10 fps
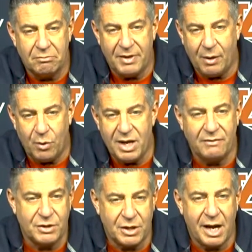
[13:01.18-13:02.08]
that we
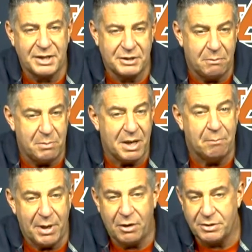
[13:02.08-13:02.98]
have a chance to be a
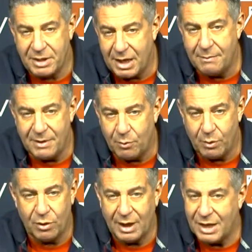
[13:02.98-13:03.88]
better team than we
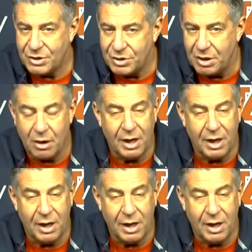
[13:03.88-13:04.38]
were last year.